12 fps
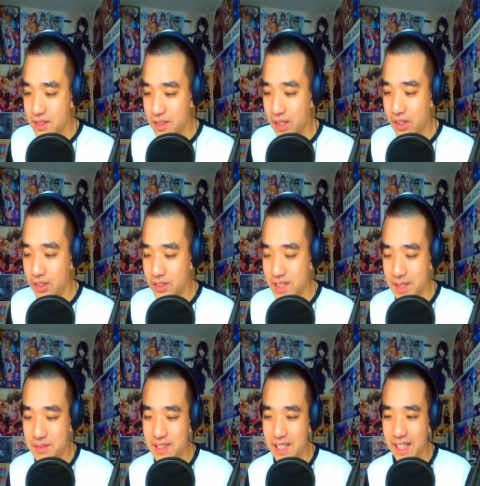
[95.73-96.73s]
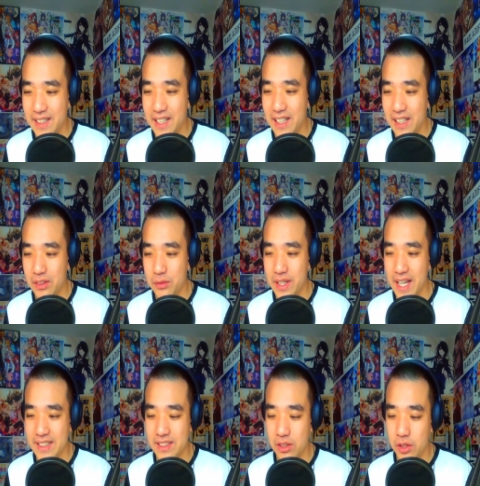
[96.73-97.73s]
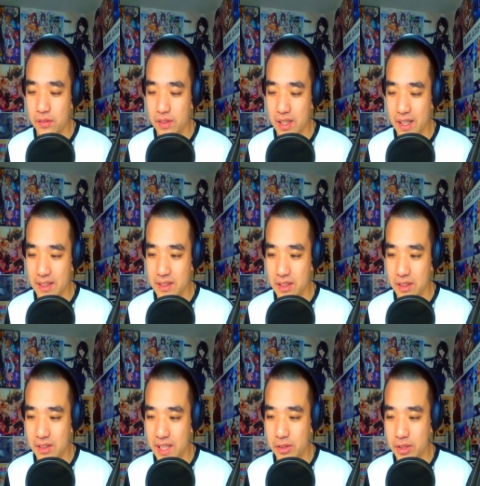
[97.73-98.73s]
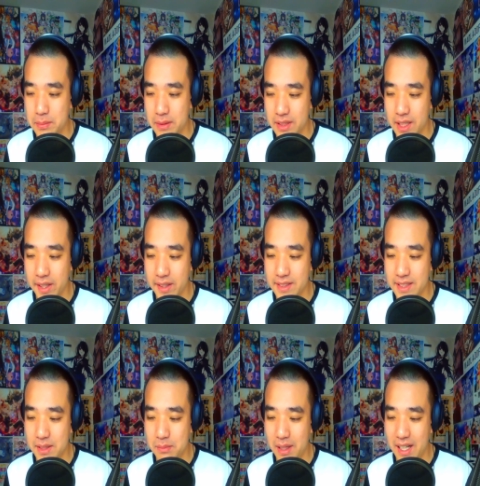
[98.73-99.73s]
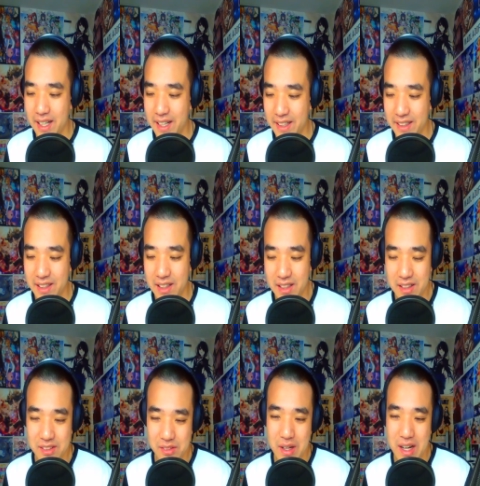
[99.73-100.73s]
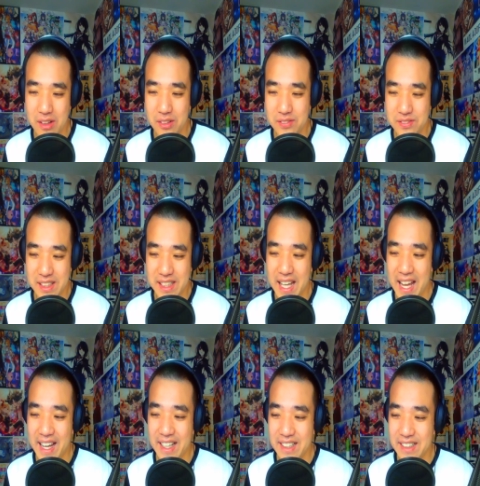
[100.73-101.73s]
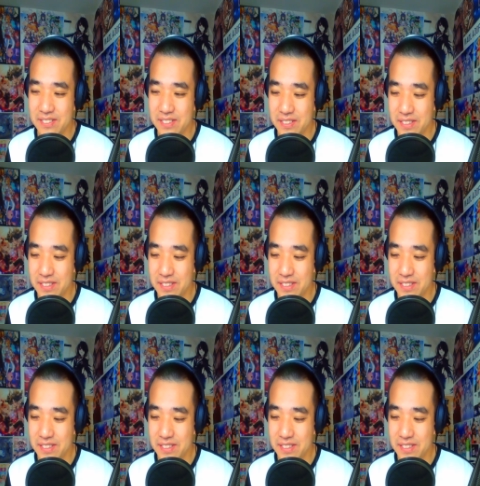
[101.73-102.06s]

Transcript: So it seems like they're like reacting over like you know Liquor's been targeted by the well the gang.